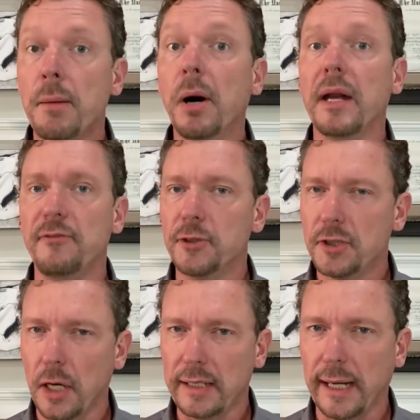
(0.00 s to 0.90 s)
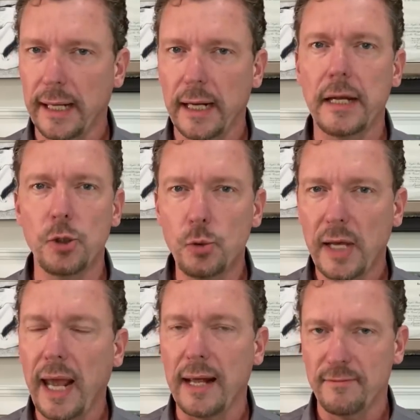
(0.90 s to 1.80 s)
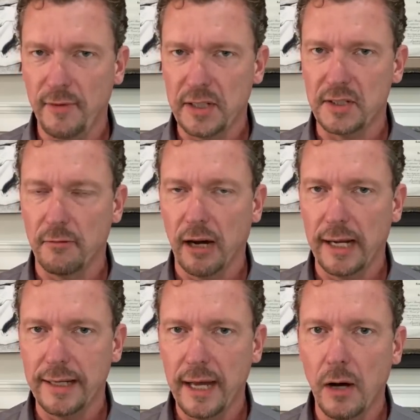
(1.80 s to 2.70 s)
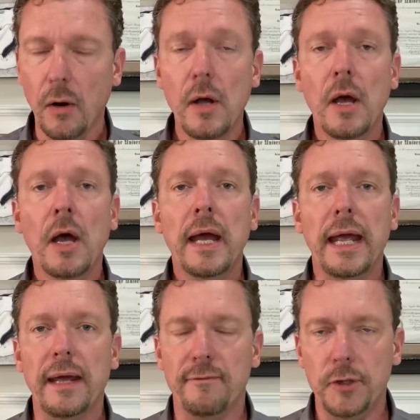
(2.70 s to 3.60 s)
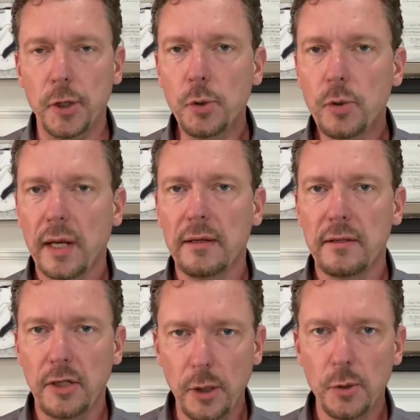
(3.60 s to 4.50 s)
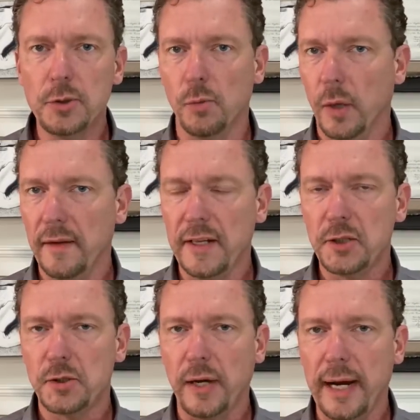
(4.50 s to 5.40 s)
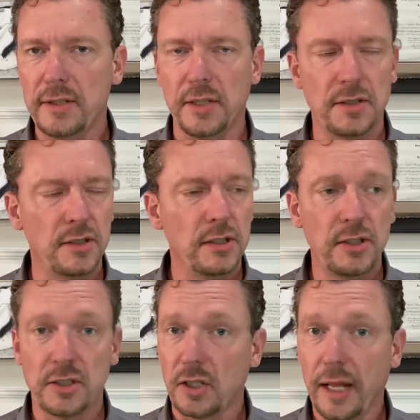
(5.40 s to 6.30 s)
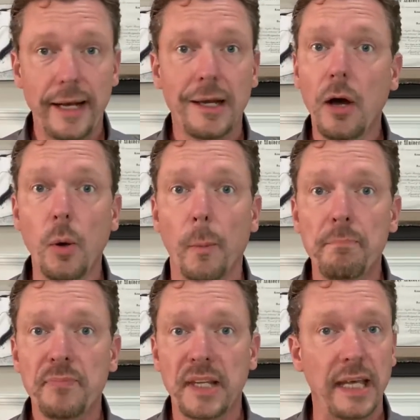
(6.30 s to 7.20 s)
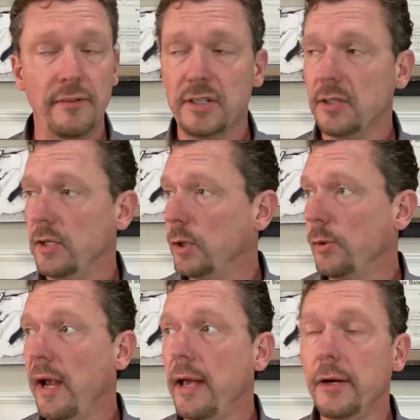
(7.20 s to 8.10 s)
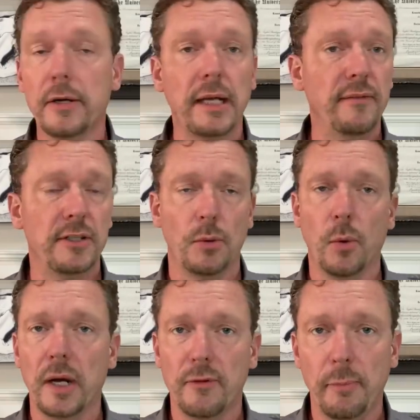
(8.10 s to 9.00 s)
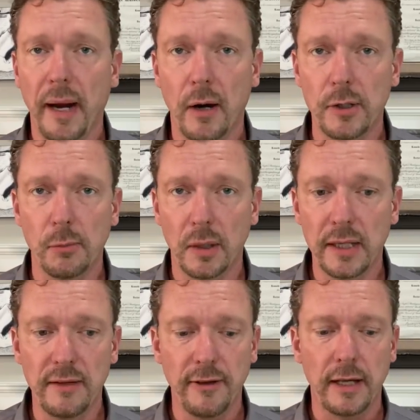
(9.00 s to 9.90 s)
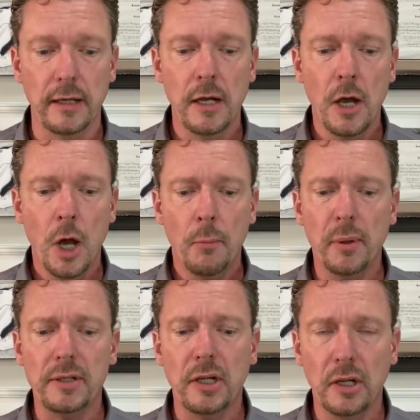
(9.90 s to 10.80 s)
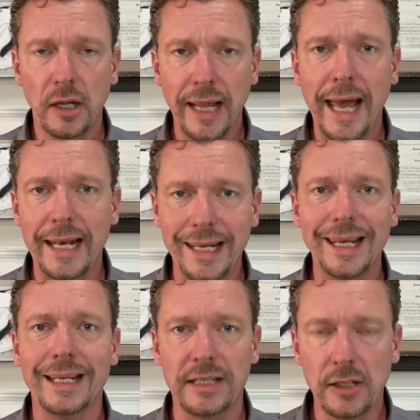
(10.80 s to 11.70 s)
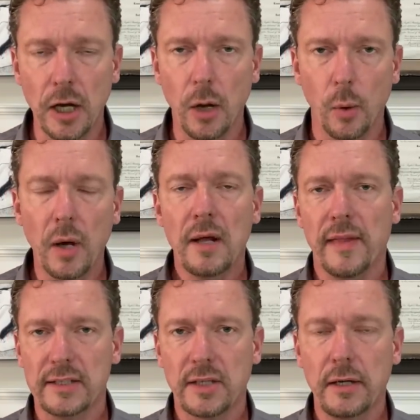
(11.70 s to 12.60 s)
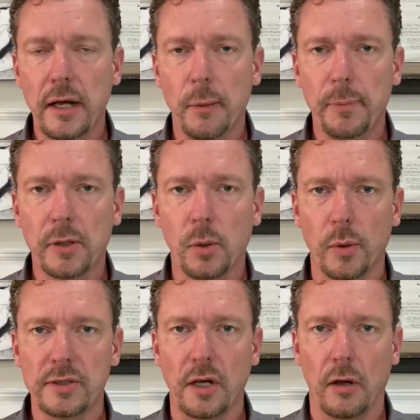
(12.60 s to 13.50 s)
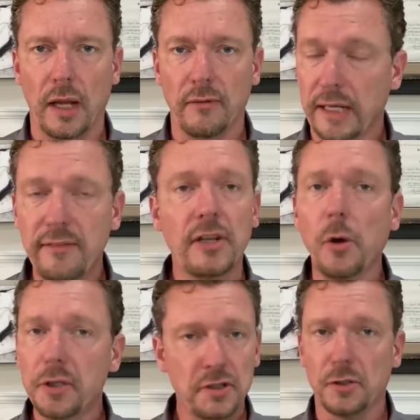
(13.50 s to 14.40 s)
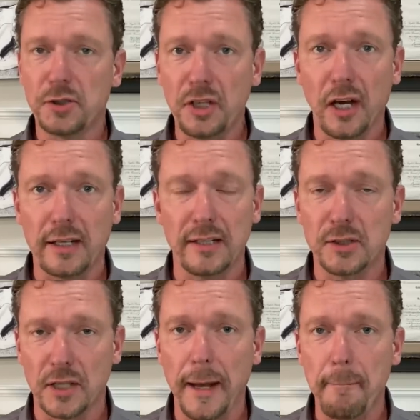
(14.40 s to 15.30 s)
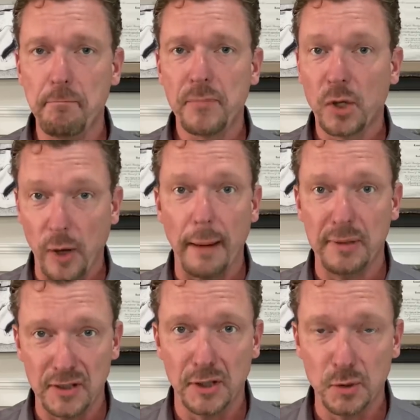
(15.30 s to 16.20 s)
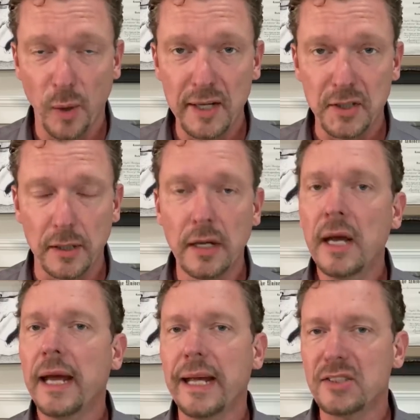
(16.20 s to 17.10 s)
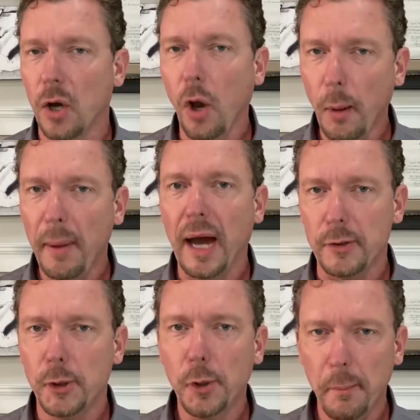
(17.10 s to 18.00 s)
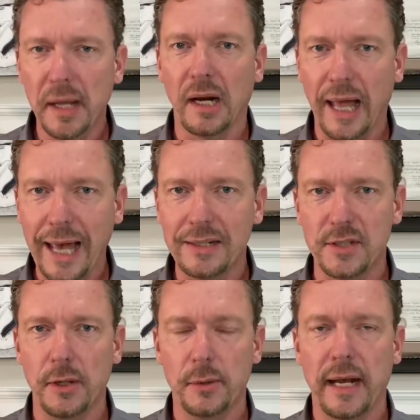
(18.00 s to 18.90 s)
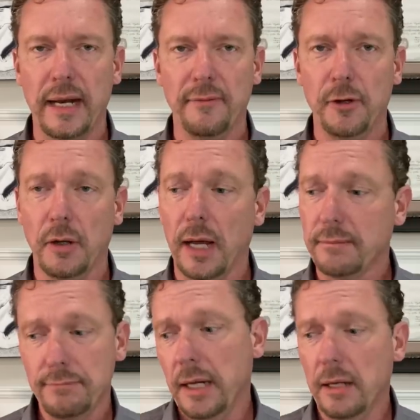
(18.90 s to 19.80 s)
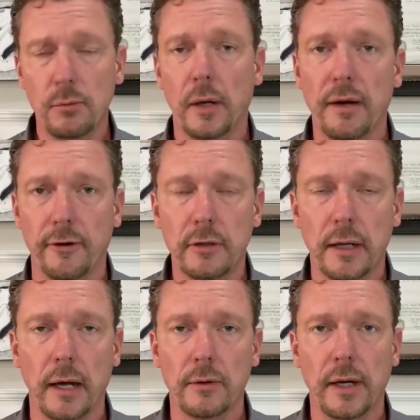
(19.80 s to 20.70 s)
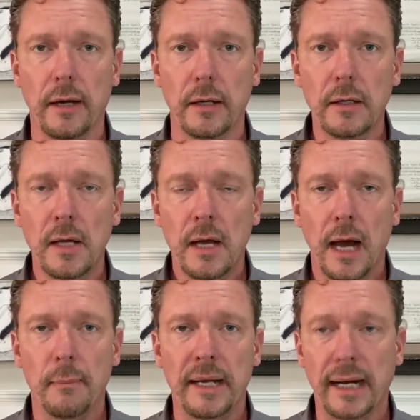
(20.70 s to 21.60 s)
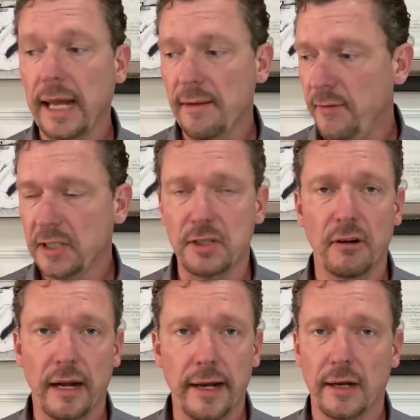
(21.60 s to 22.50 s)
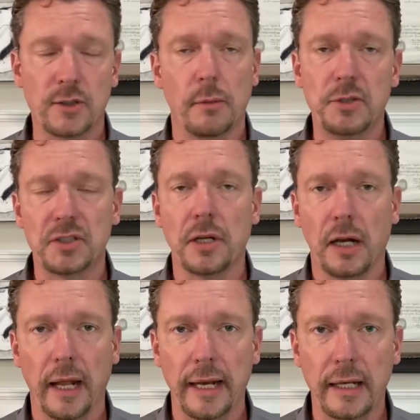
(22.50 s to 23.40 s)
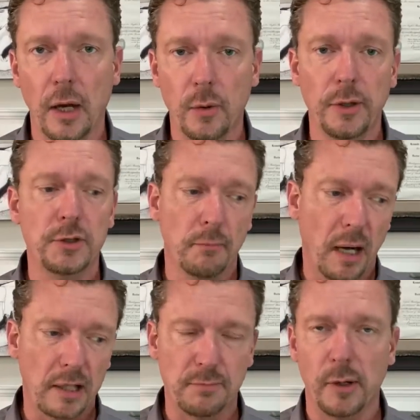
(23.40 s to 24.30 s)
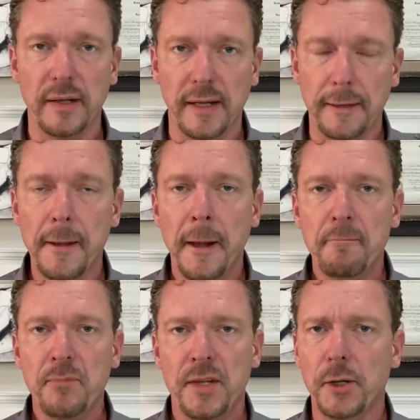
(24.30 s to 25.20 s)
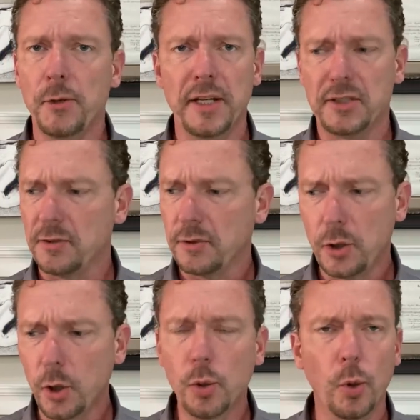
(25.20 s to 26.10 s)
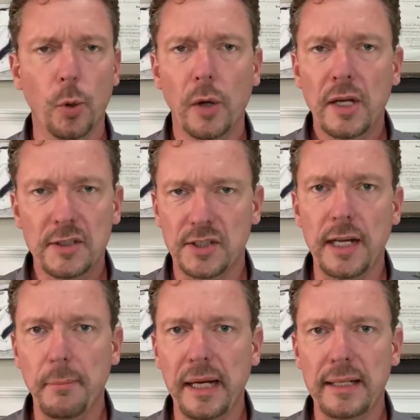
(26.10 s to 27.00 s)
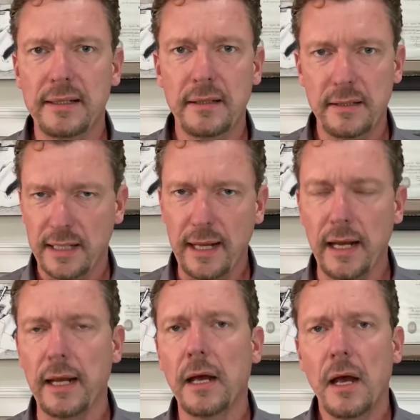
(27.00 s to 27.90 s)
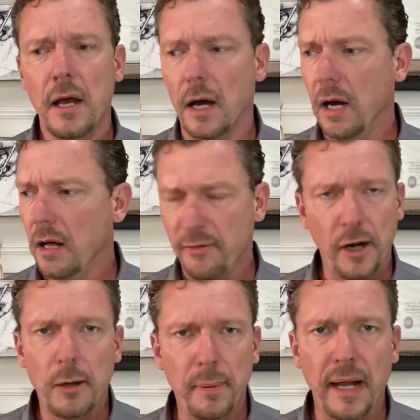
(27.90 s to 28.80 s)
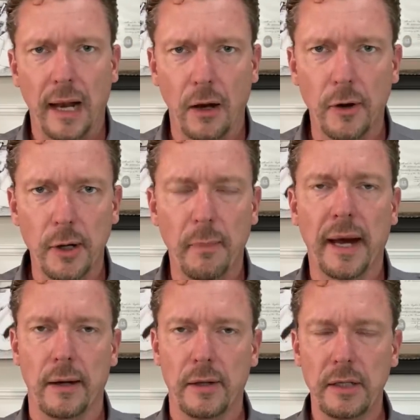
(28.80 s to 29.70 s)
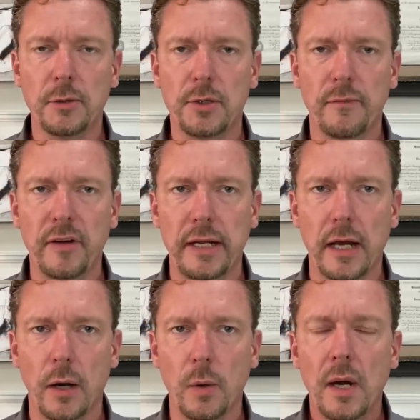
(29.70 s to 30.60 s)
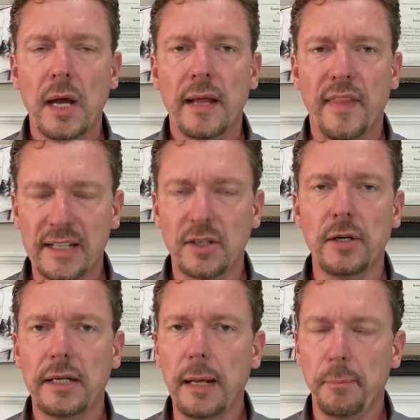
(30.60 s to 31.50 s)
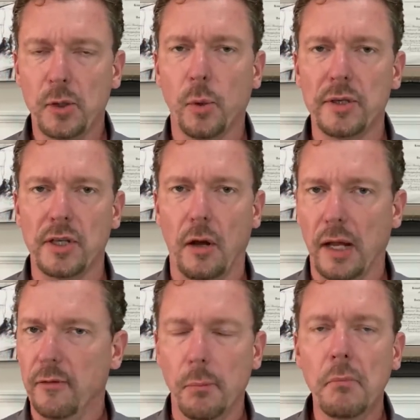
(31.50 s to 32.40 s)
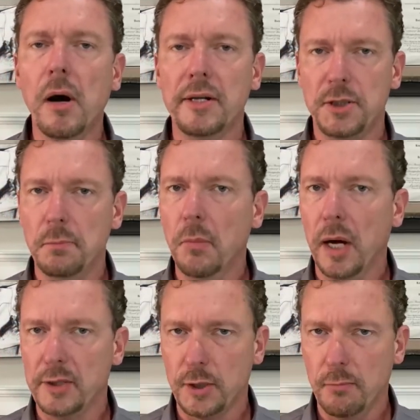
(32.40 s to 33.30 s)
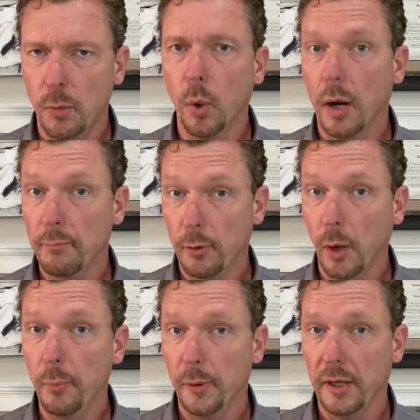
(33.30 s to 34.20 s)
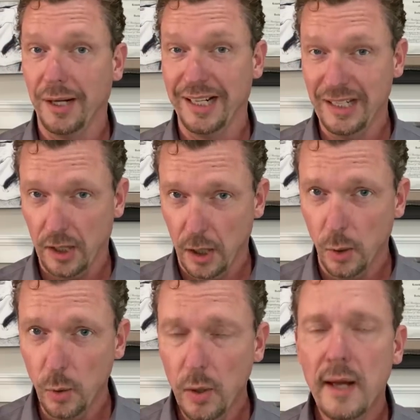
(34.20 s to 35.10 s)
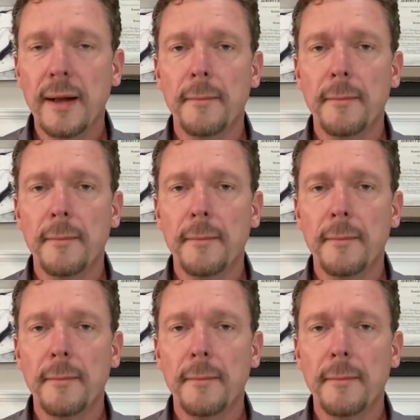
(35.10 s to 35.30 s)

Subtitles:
But if you're stuck in it and you can't fix it right now, if you can use one of these strategies to just let it go, give it to the Creator, give it to whatever power you believe in, but let it go. That's going to help your cortisol level. Even though you're still stuck in the same crappy situation, it's all about your mental attitude. And if you're like, whatever, I don't care. I mean, I can't fix it right now, so I'm just going to let it go, do some box breathing, do this cool CBT therapy I learned about on a YouTube video. That's going to keep your cortisol level much, much more appropriately low.